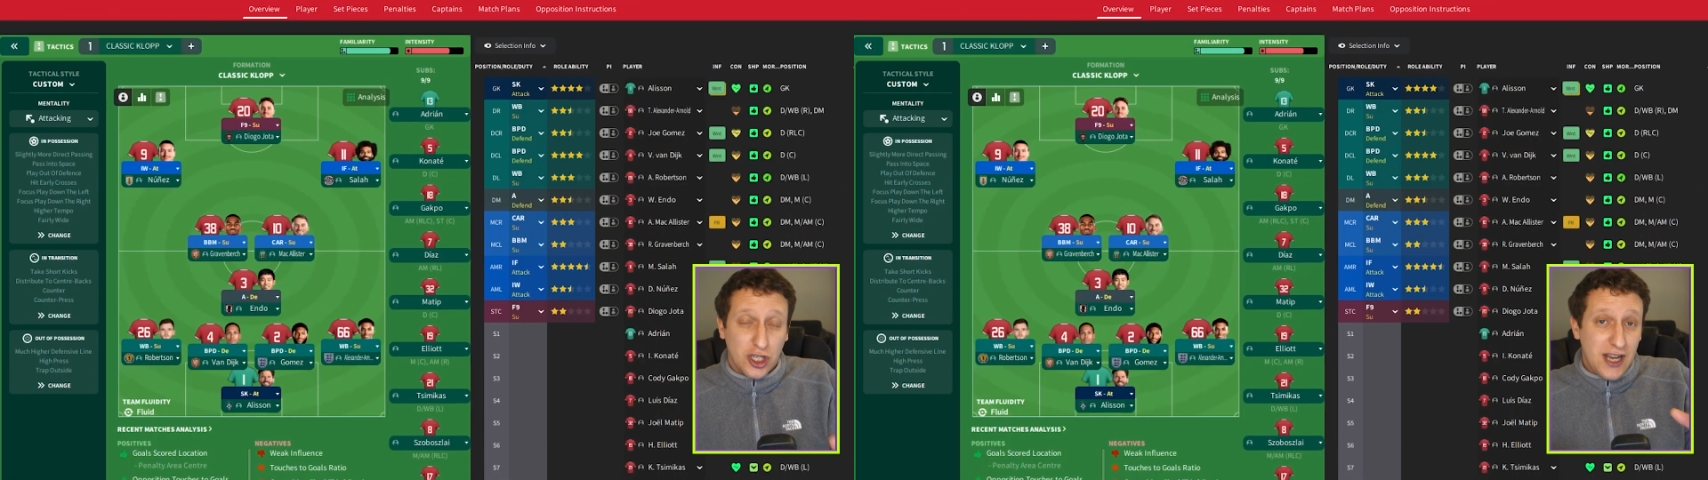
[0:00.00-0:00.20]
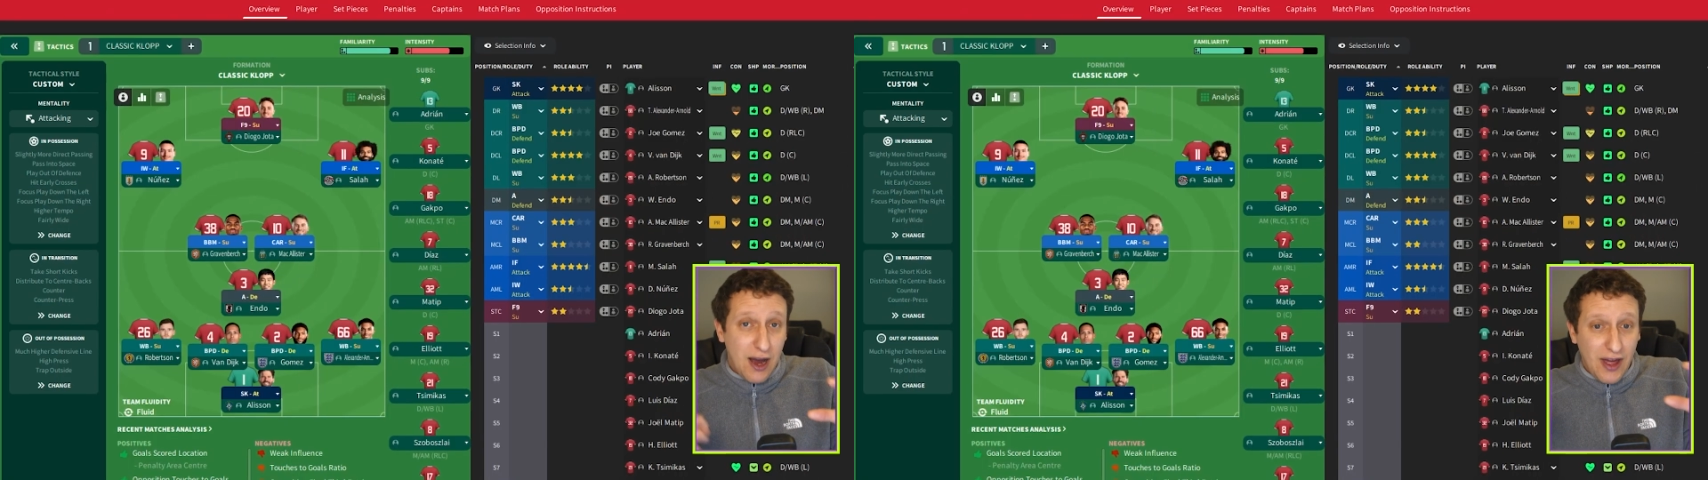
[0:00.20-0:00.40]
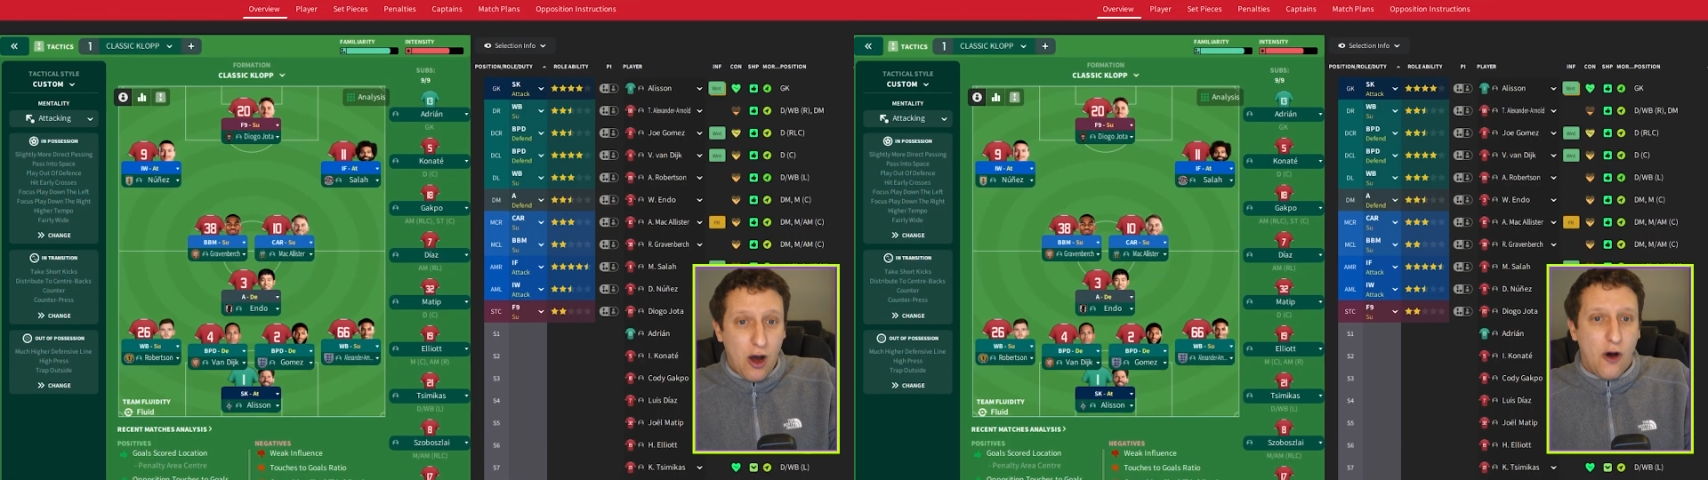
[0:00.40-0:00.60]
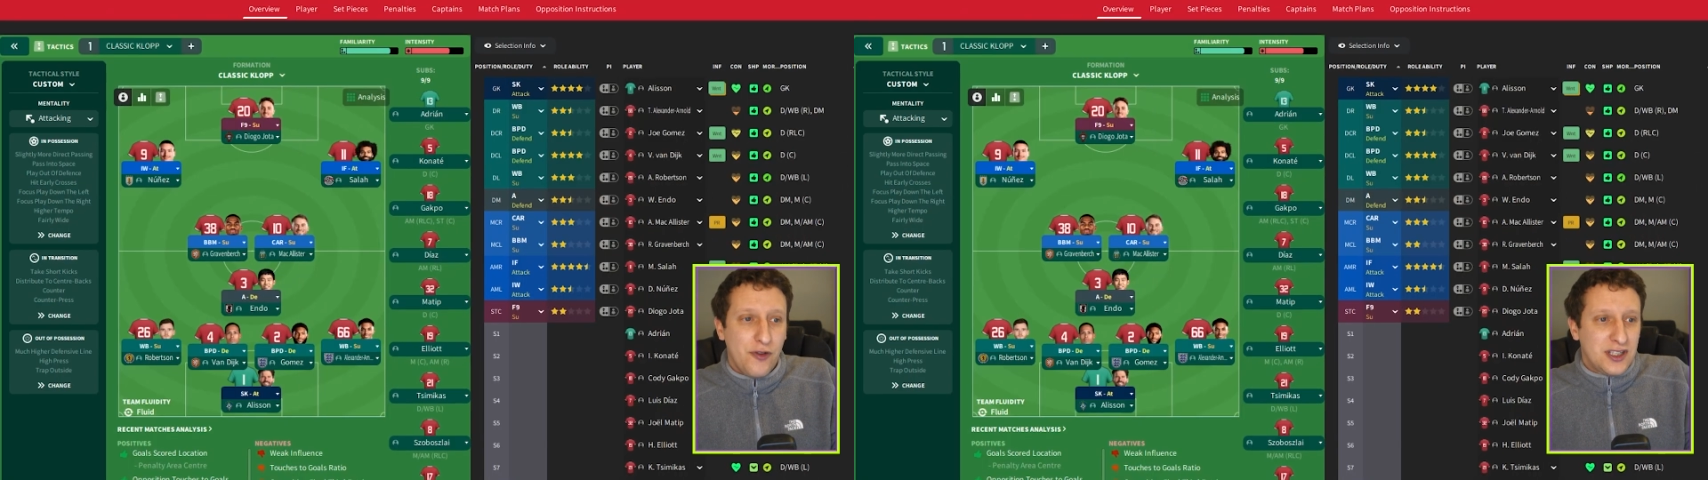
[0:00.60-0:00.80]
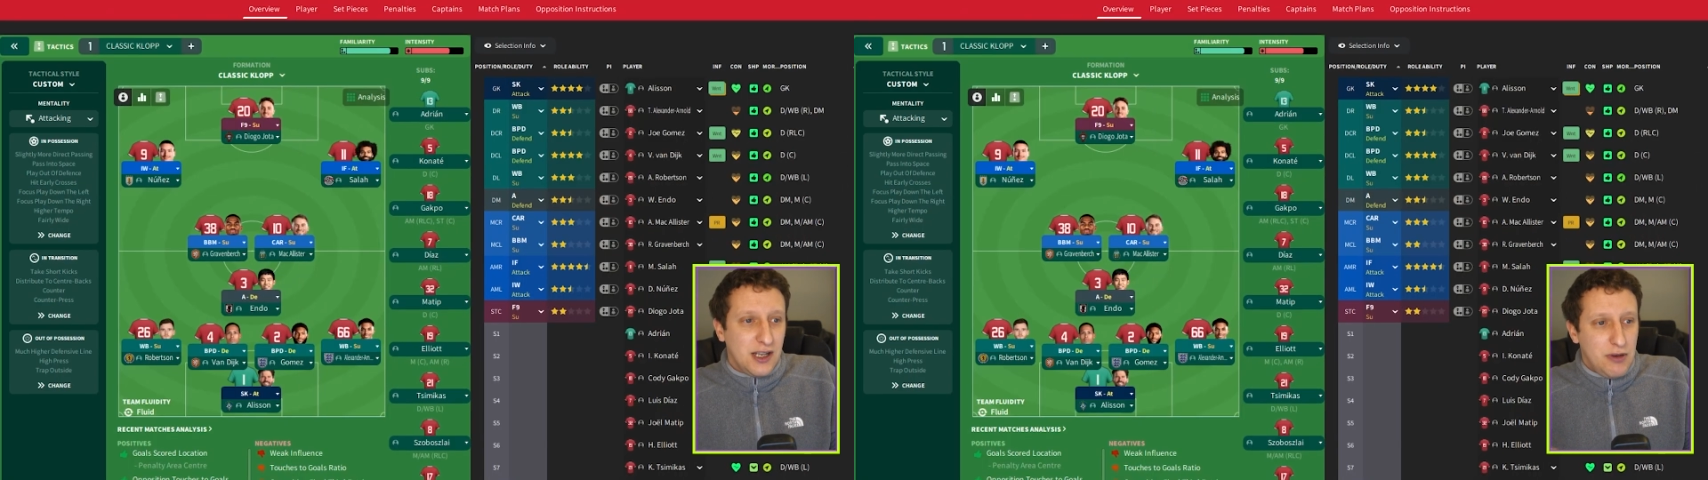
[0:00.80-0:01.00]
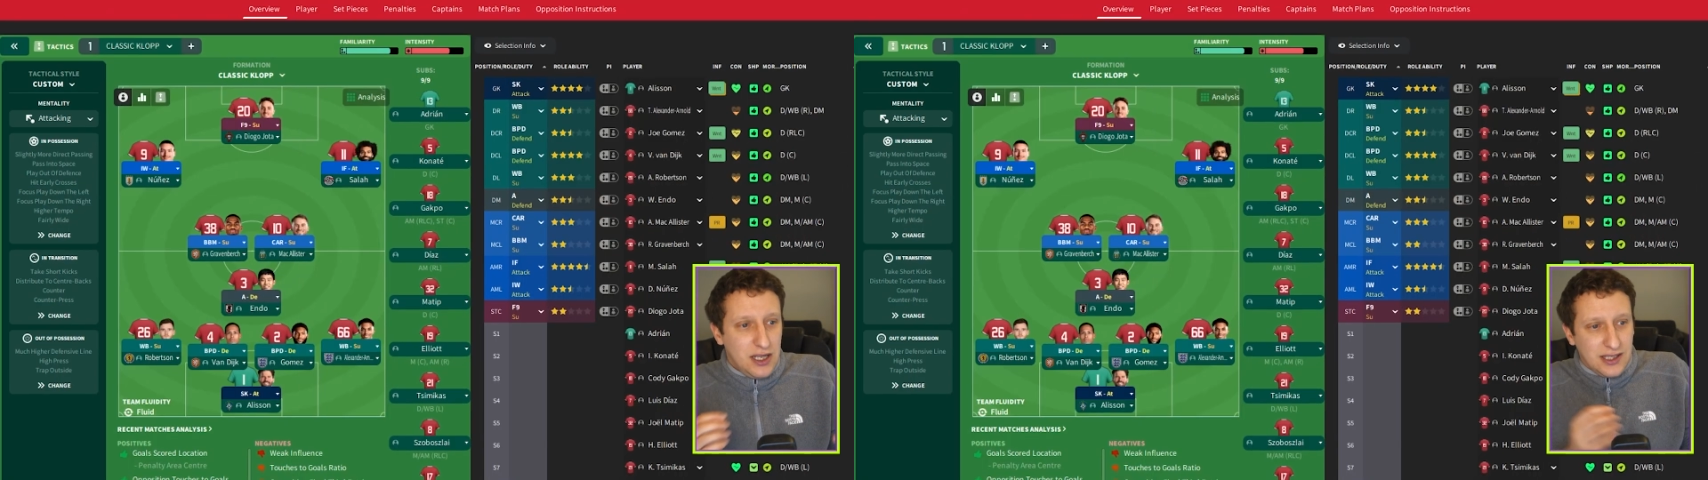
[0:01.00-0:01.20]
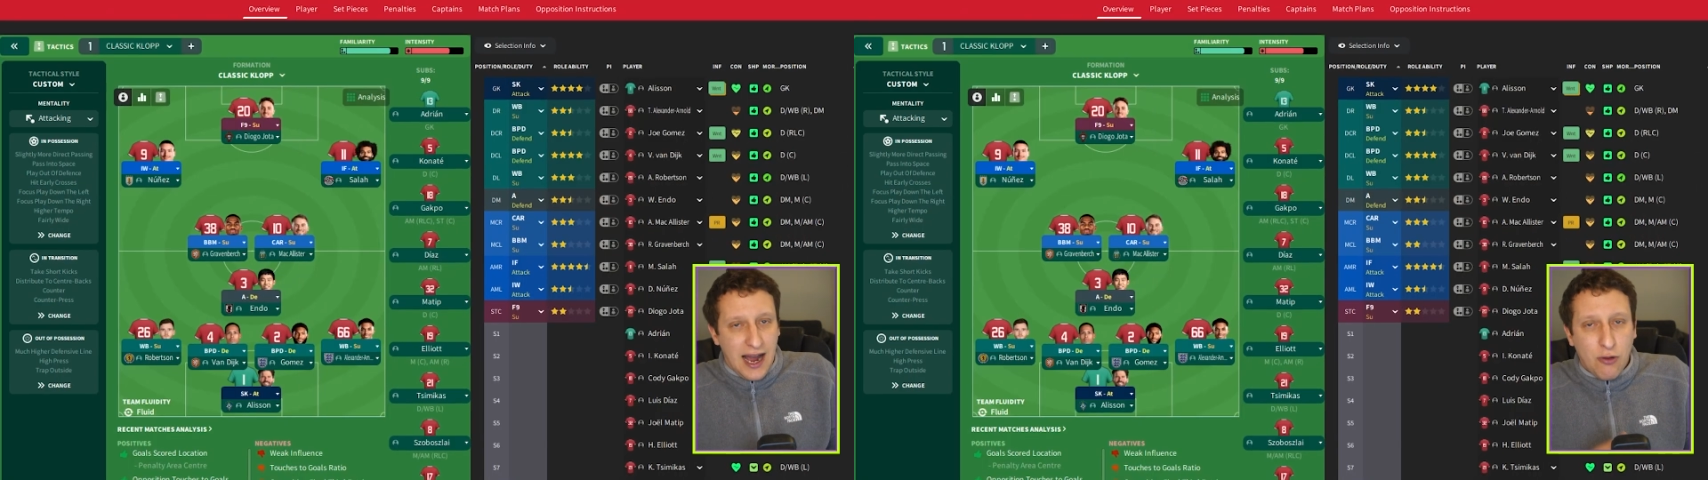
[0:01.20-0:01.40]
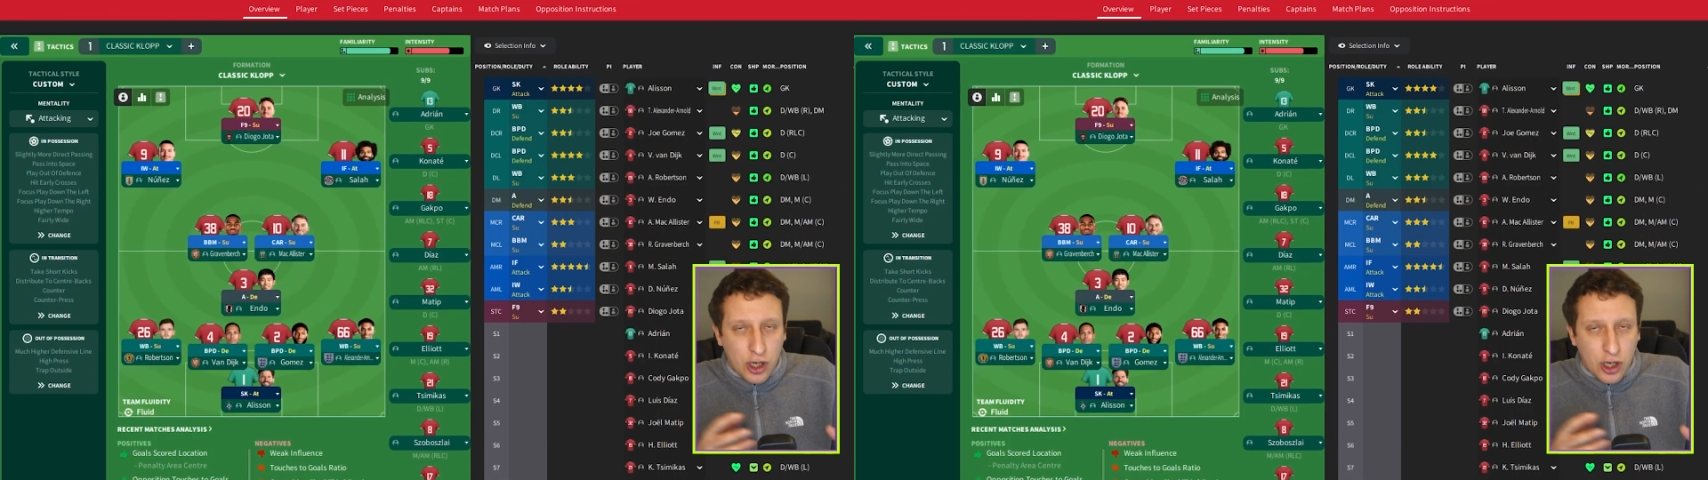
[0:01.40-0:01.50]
Now, that obviously means how